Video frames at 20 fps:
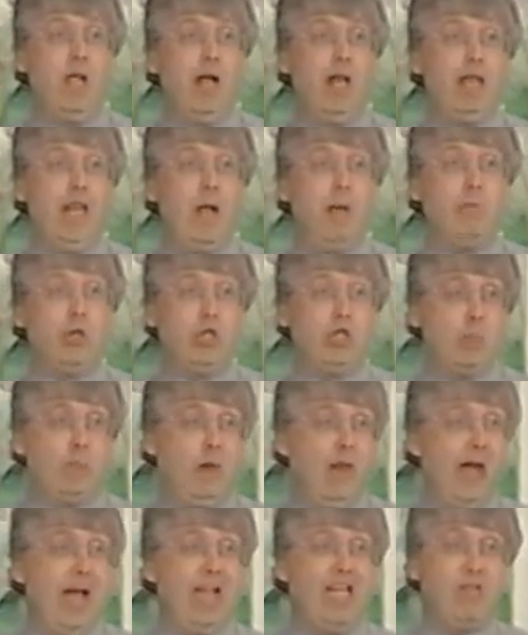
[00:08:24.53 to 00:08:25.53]
labor
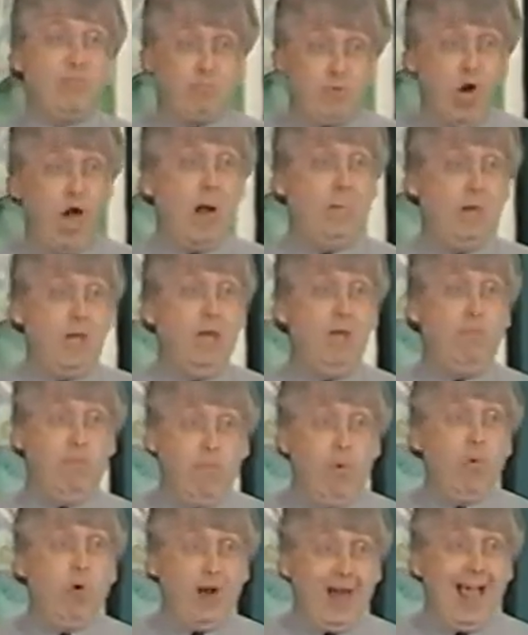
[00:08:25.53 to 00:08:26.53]
supply is probably
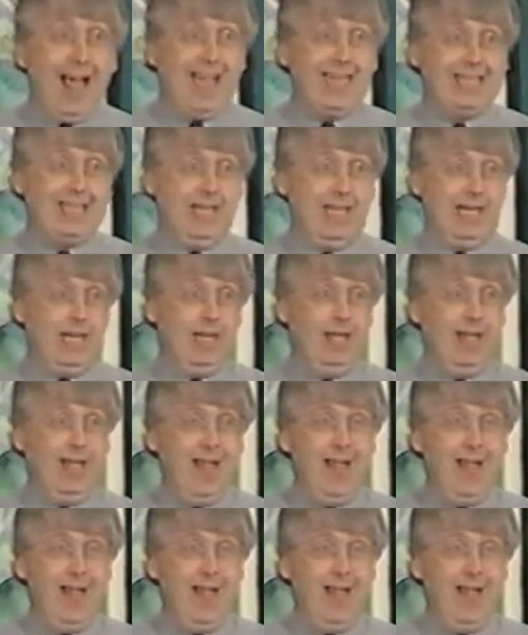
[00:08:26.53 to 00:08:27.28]
more elastic.